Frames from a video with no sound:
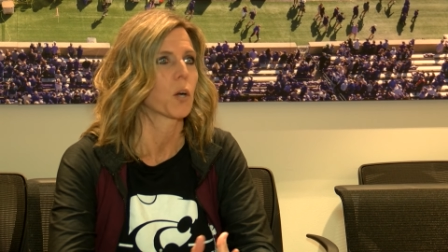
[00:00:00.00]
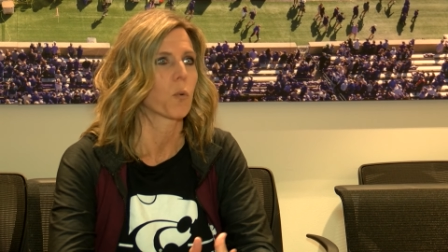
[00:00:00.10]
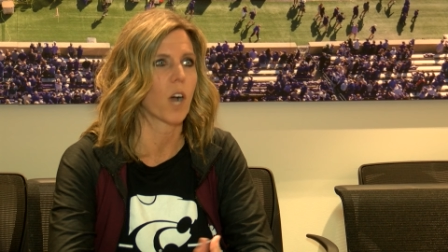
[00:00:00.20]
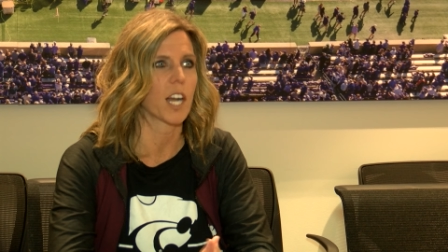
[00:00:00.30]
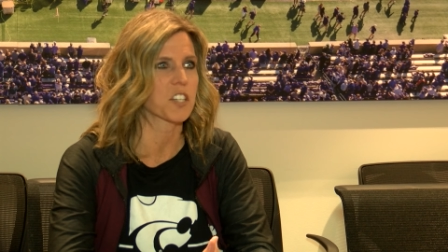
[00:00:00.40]

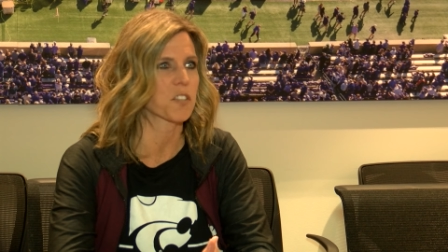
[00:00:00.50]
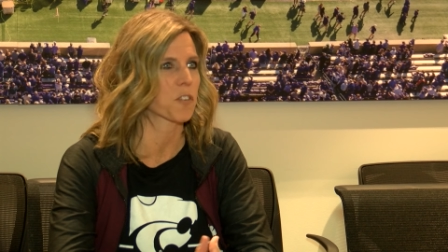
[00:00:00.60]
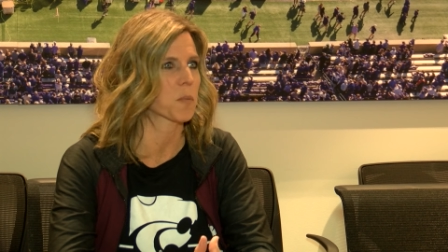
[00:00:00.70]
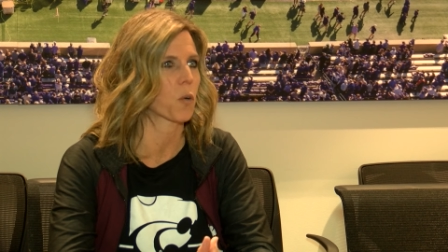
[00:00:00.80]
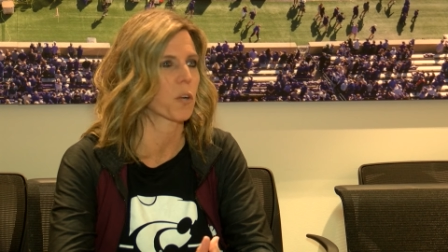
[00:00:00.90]
watch
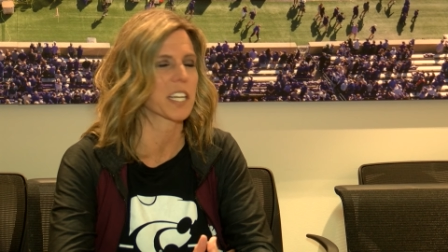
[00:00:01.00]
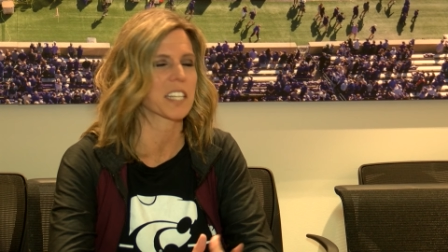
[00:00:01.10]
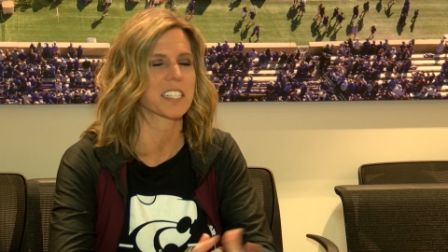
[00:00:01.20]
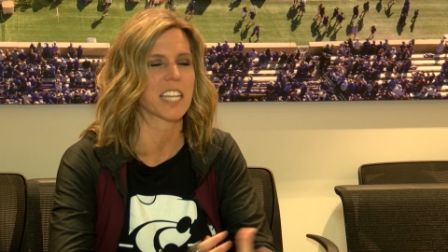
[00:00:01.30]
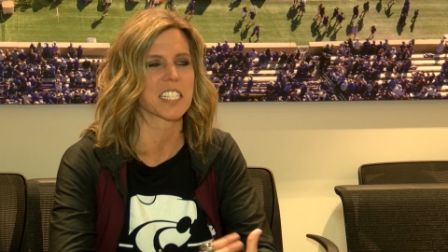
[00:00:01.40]
from
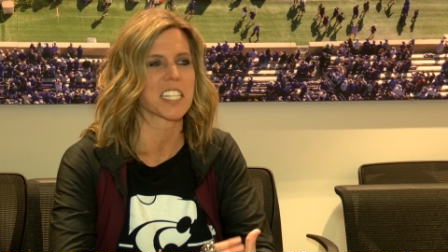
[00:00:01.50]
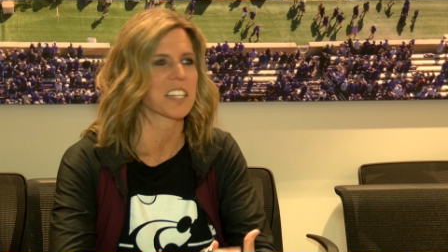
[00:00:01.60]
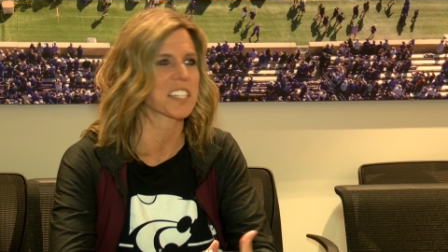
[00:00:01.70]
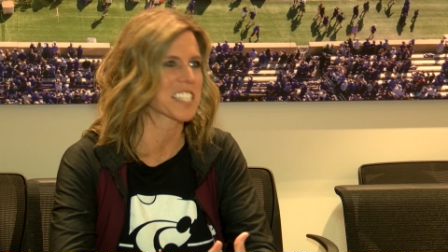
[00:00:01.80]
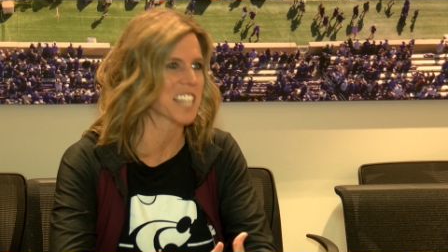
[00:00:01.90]
going dancing in
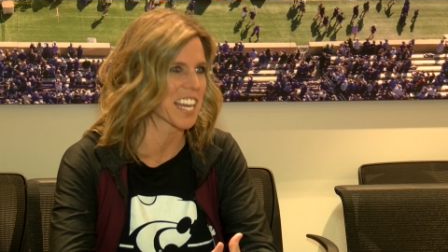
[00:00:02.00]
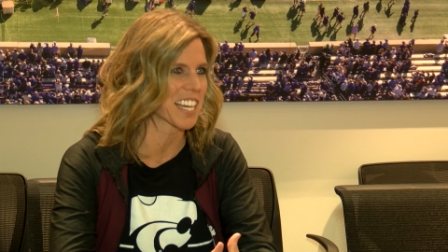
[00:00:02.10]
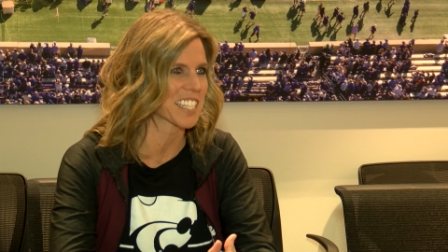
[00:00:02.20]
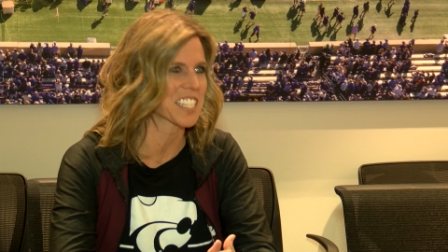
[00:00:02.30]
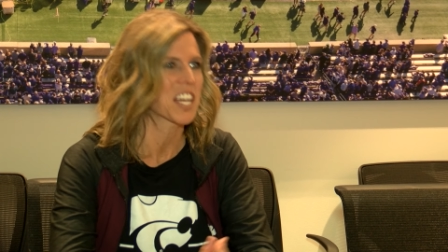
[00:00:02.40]
the
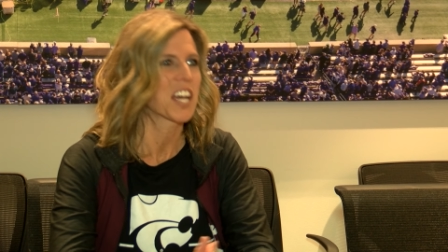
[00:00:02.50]
stands,